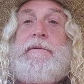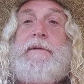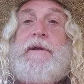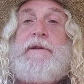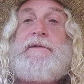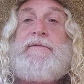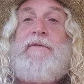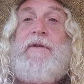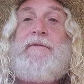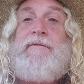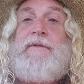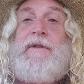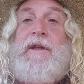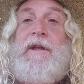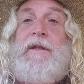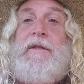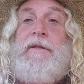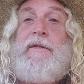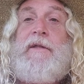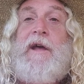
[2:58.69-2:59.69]
That's
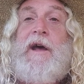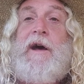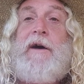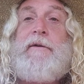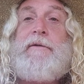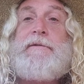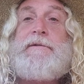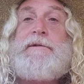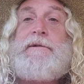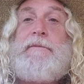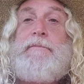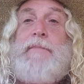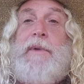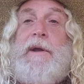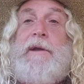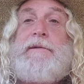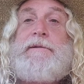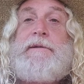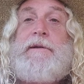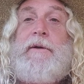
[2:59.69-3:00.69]
15,000
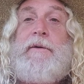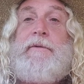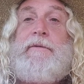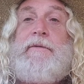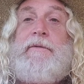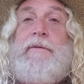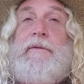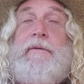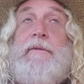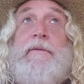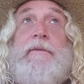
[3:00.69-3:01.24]
pesos.